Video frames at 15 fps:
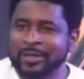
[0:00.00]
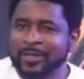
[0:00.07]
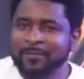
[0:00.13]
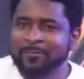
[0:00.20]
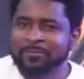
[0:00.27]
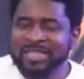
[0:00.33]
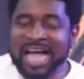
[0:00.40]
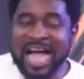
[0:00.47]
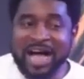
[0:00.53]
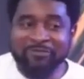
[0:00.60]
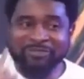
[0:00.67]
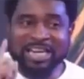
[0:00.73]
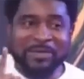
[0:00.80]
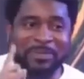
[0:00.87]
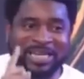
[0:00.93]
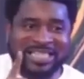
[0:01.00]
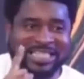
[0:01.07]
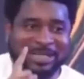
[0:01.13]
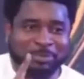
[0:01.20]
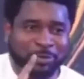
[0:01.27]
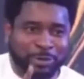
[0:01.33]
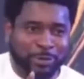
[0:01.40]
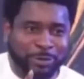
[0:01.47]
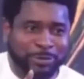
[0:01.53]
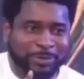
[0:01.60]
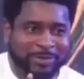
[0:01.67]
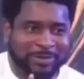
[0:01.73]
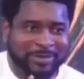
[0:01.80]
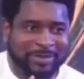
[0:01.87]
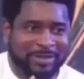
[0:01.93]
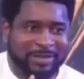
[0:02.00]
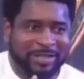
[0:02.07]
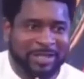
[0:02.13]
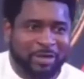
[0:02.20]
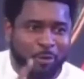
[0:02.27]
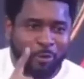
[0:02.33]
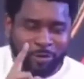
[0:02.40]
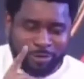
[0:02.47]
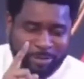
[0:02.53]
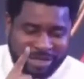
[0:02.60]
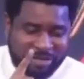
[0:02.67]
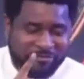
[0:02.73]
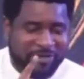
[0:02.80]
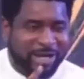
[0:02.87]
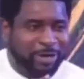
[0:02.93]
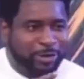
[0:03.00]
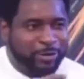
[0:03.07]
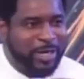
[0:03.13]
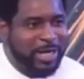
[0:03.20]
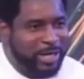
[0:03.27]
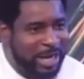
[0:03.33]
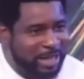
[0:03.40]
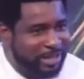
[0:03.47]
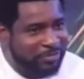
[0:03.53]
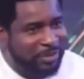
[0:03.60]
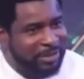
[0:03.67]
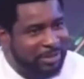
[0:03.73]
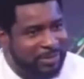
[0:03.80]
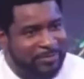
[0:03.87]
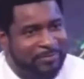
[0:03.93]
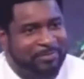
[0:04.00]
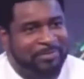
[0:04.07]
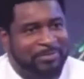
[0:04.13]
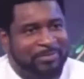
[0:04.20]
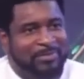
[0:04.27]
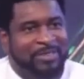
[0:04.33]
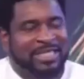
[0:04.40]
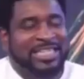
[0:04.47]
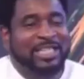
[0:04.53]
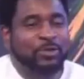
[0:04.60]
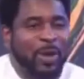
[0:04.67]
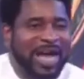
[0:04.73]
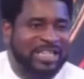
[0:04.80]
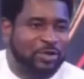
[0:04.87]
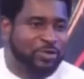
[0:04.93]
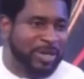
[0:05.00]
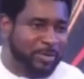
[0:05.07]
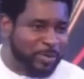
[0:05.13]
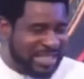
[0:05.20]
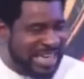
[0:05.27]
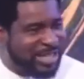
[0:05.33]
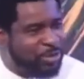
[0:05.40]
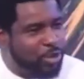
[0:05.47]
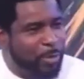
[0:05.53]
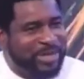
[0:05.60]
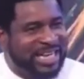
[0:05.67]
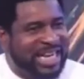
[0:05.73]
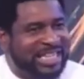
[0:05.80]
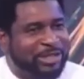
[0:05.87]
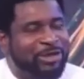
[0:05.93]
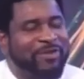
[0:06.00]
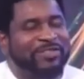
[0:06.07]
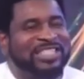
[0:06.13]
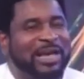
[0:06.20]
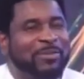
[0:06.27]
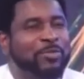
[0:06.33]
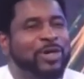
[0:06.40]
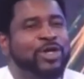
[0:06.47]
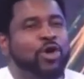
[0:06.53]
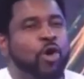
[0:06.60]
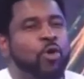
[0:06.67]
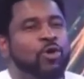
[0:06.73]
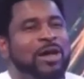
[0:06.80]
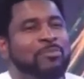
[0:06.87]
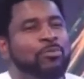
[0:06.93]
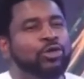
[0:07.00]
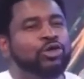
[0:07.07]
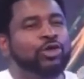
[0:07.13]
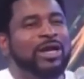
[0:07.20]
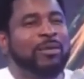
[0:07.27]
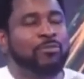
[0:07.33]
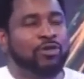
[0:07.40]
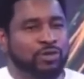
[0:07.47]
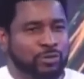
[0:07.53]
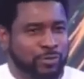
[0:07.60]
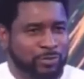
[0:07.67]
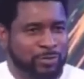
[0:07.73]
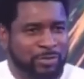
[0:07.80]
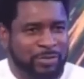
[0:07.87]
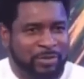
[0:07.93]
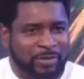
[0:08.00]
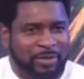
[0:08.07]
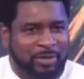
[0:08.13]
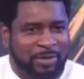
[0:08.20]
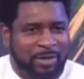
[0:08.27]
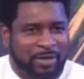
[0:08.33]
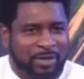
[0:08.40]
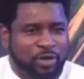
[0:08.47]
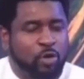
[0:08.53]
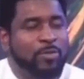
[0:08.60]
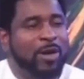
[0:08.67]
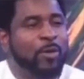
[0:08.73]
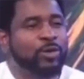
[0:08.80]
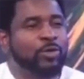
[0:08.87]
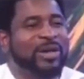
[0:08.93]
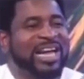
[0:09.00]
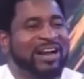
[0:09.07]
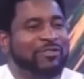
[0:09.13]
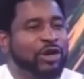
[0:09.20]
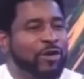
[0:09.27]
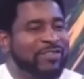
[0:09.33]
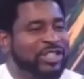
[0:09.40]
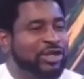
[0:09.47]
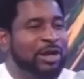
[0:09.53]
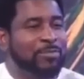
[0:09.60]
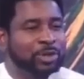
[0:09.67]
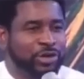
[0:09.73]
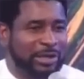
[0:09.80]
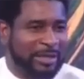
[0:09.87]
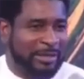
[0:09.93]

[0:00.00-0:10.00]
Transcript: that after the man sleeps with you, what will make him value is whether you are his friend. This is why as a woman, you must learn to communicate. It's not every time you bring your whole emotional muscle. So women want to make every conversation emotional.